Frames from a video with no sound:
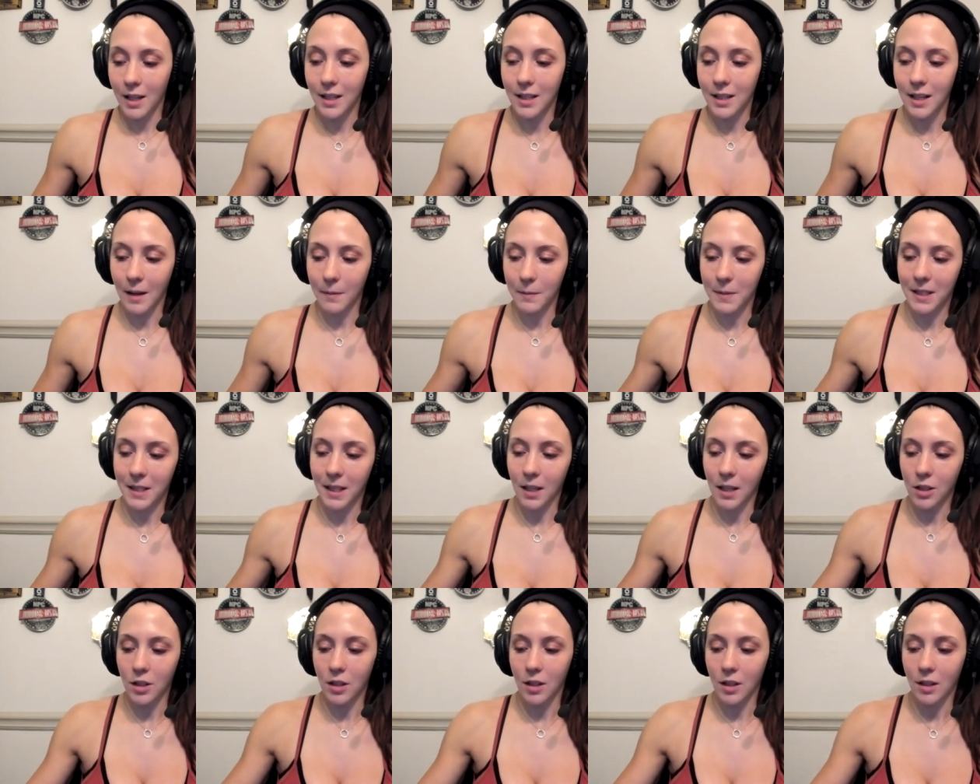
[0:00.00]
in depth
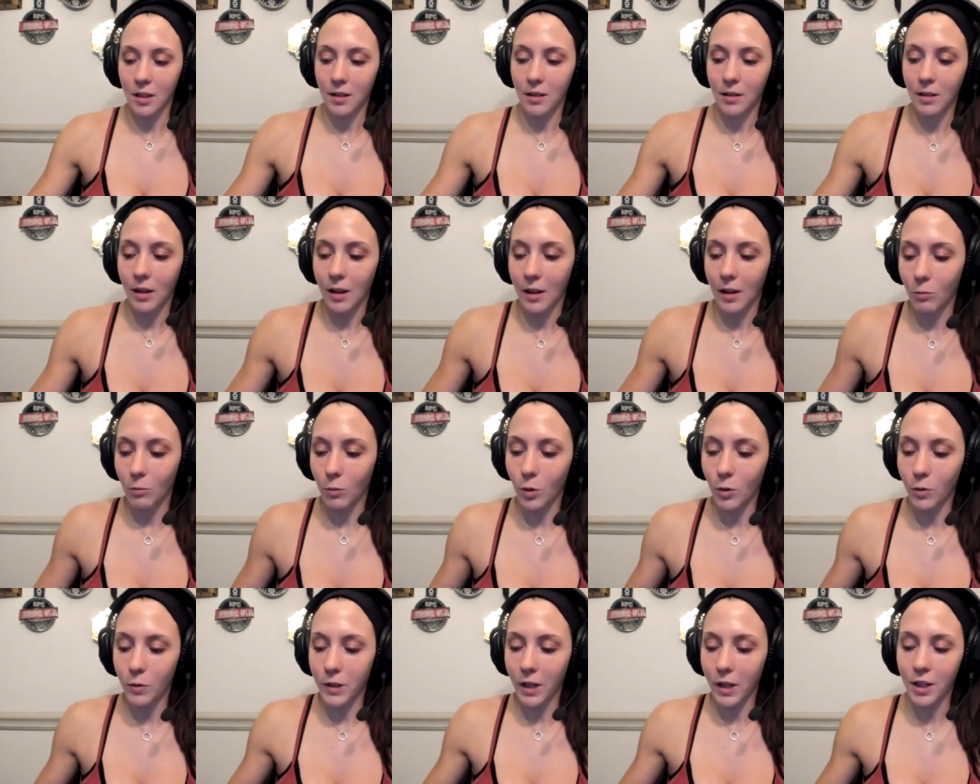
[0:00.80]
session, and
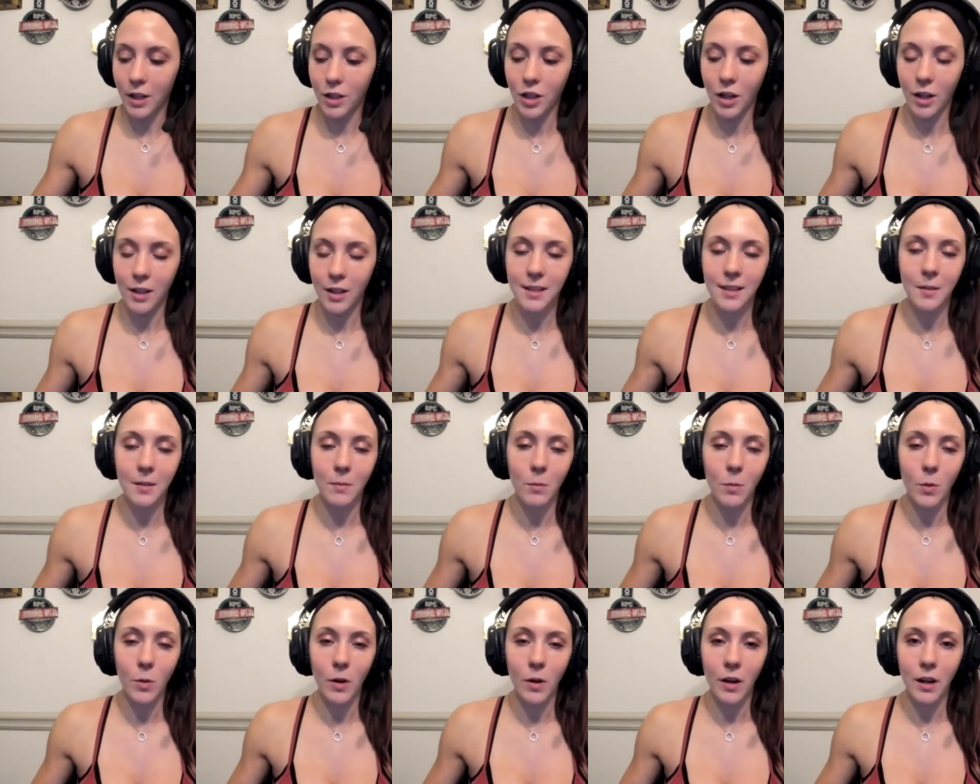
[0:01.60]
we'll touch on some
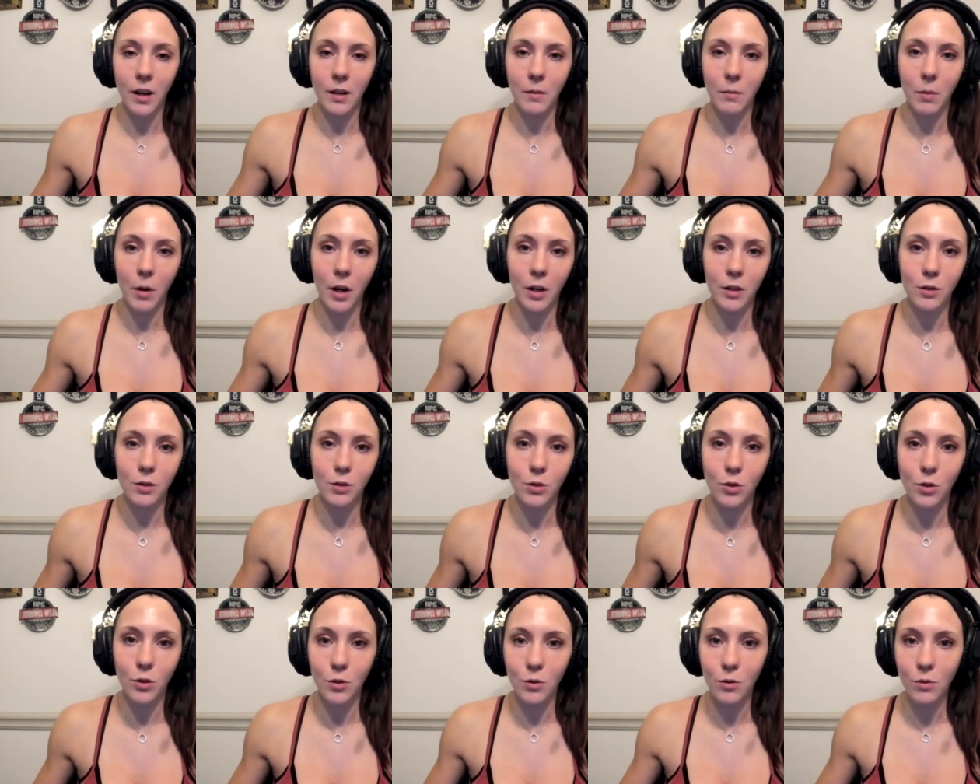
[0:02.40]
more in part
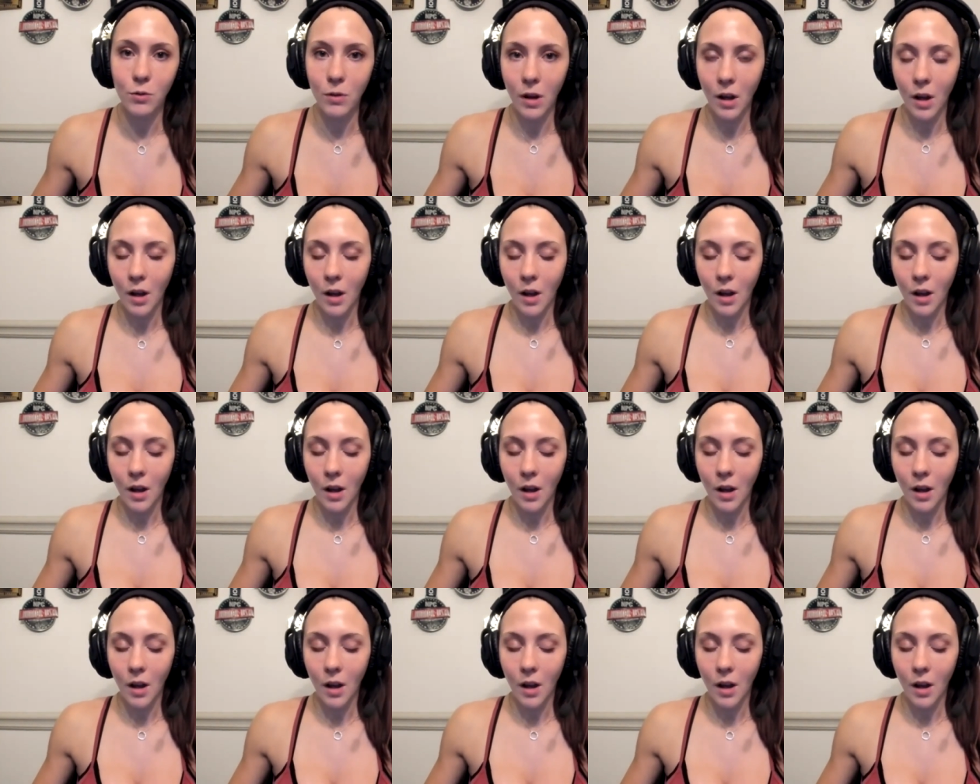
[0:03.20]
two.